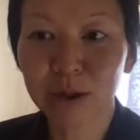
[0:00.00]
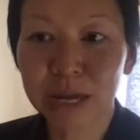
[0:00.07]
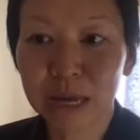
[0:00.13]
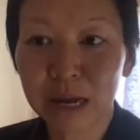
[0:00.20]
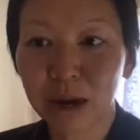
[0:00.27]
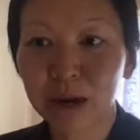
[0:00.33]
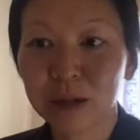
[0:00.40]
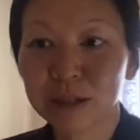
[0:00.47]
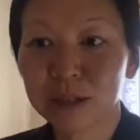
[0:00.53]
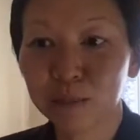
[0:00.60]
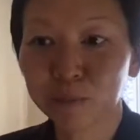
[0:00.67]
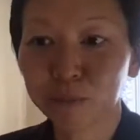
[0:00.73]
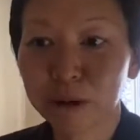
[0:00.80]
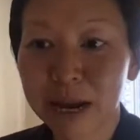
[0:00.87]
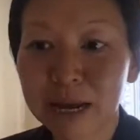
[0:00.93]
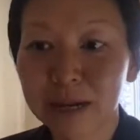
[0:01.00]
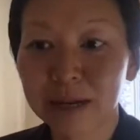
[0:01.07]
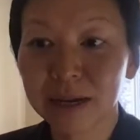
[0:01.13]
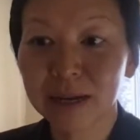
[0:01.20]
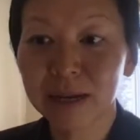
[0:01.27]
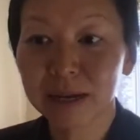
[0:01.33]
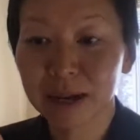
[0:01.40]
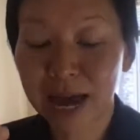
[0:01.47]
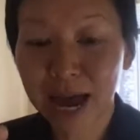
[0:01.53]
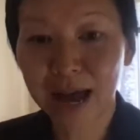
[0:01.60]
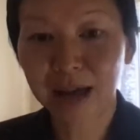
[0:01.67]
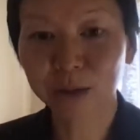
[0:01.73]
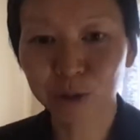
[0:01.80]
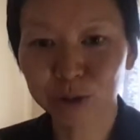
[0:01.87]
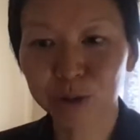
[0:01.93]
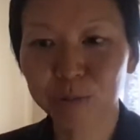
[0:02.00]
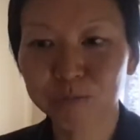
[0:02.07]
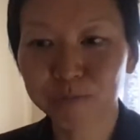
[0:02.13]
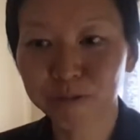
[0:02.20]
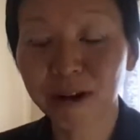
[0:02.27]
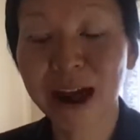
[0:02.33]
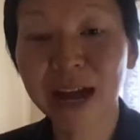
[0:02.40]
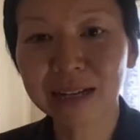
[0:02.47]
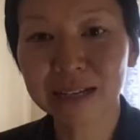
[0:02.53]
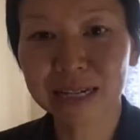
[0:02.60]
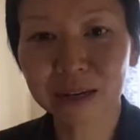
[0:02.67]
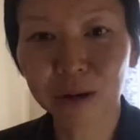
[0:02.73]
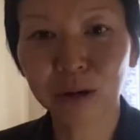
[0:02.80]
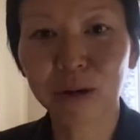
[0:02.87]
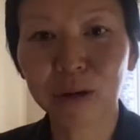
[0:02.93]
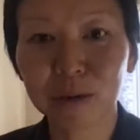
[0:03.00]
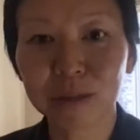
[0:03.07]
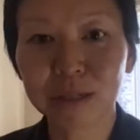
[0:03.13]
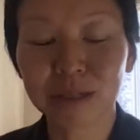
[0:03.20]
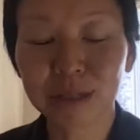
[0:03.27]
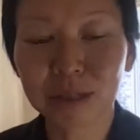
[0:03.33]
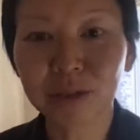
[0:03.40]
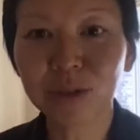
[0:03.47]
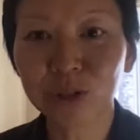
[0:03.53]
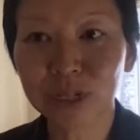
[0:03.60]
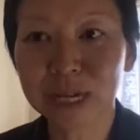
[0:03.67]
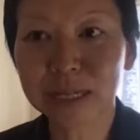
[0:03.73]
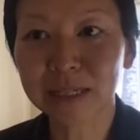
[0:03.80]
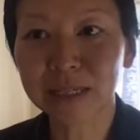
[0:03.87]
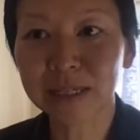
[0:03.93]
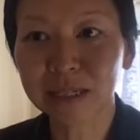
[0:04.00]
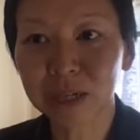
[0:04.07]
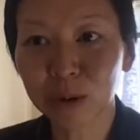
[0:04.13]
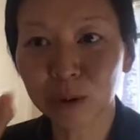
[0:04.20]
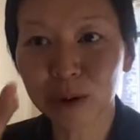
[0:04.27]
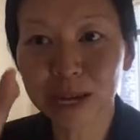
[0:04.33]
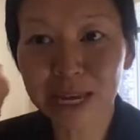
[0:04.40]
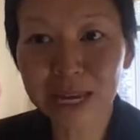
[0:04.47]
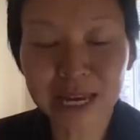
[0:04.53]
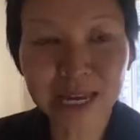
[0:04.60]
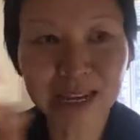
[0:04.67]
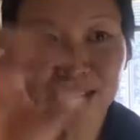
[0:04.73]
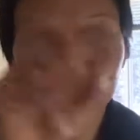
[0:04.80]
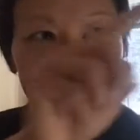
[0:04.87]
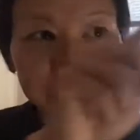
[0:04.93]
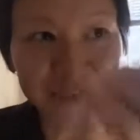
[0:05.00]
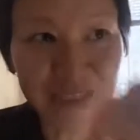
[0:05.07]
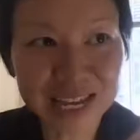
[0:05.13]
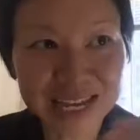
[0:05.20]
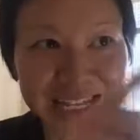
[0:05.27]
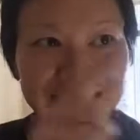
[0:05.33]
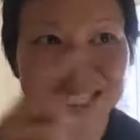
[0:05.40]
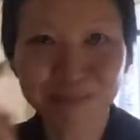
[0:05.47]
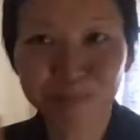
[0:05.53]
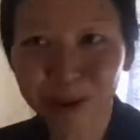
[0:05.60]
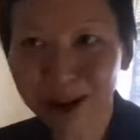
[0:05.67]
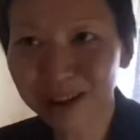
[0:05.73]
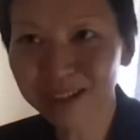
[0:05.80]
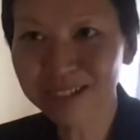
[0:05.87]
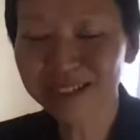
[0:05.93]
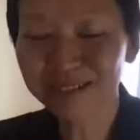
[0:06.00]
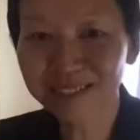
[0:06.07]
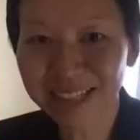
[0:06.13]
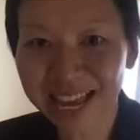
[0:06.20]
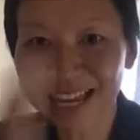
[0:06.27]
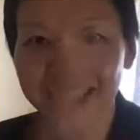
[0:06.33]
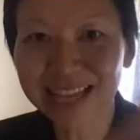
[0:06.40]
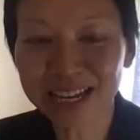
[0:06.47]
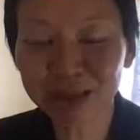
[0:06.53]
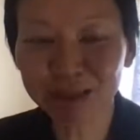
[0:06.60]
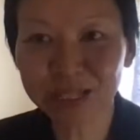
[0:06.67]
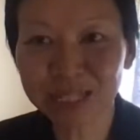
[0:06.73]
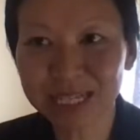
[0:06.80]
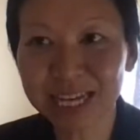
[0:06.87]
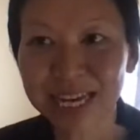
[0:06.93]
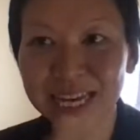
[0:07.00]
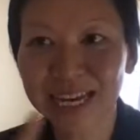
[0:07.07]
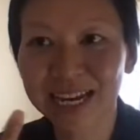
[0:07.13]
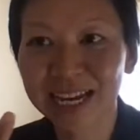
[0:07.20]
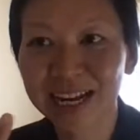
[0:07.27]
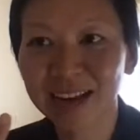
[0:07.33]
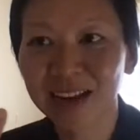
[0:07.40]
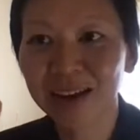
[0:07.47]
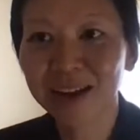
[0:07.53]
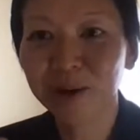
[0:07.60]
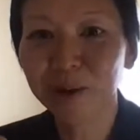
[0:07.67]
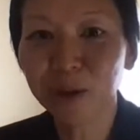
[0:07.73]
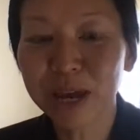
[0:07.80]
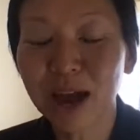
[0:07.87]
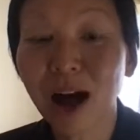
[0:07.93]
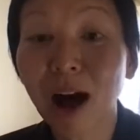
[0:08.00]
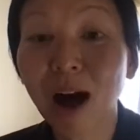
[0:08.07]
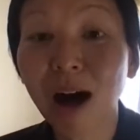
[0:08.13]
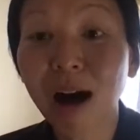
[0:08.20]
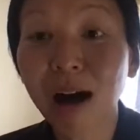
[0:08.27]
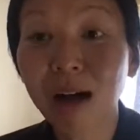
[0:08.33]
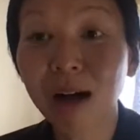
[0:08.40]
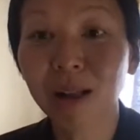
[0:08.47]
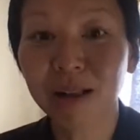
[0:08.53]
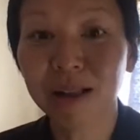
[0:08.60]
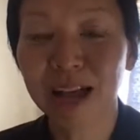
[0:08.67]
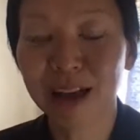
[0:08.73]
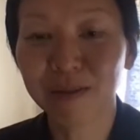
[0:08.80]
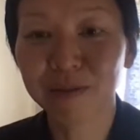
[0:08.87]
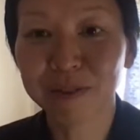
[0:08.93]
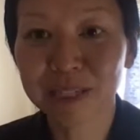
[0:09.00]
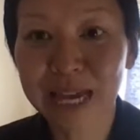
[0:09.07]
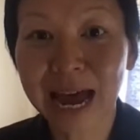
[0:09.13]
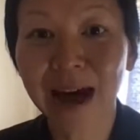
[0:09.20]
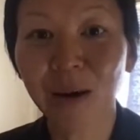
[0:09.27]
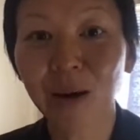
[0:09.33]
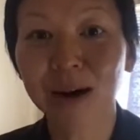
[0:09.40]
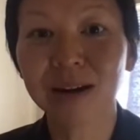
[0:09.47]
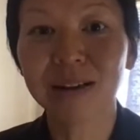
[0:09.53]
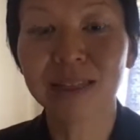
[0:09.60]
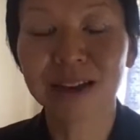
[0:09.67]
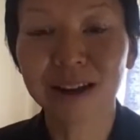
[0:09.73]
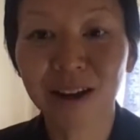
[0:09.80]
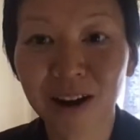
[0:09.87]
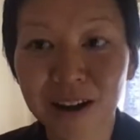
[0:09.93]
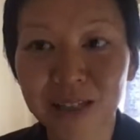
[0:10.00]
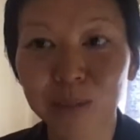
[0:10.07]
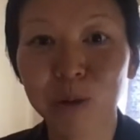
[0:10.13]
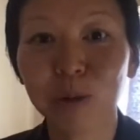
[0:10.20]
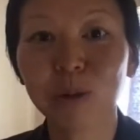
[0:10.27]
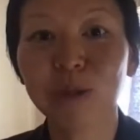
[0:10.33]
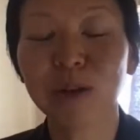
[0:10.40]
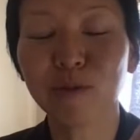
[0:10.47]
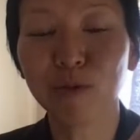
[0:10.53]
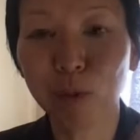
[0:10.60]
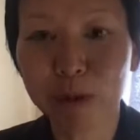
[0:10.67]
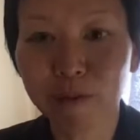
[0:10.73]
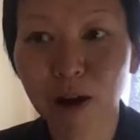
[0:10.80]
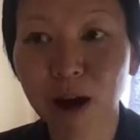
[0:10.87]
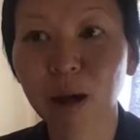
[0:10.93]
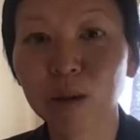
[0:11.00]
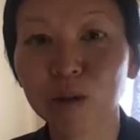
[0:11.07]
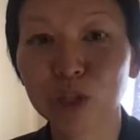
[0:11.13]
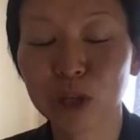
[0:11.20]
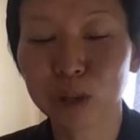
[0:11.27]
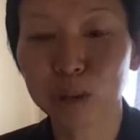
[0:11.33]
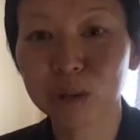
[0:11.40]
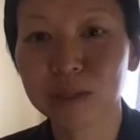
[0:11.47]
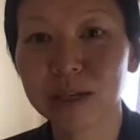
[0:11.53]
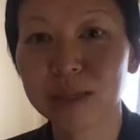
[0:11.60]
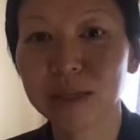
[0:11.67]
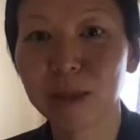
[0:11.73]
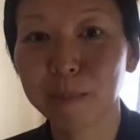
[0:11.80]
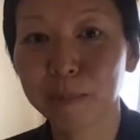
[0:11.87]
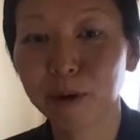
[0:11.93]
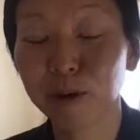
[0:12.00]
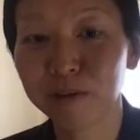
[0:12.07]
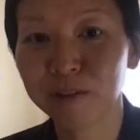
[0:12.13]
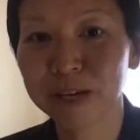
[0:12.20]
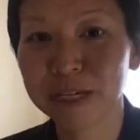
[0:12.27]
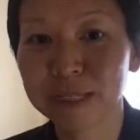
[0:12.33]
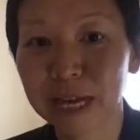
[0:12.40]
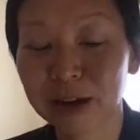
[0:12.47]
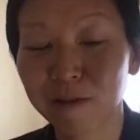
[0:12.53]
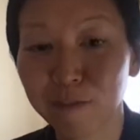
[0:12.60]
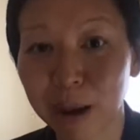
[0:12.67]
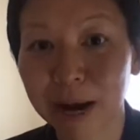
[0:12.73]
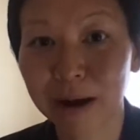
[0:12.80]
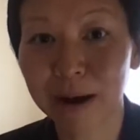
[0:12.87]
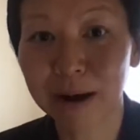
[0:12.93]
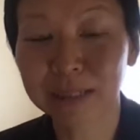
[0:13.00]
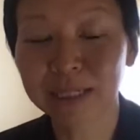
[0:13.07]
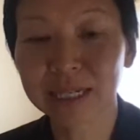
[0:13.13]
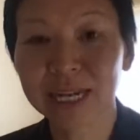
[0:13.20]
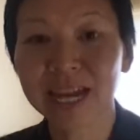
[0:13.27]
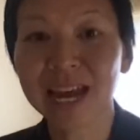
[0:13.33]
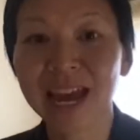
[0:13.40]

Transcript: here to bring actual practical solutions. So each of these balls of light that you see, we all have scoured the cosmos and we've all chosen the perfect set of parents.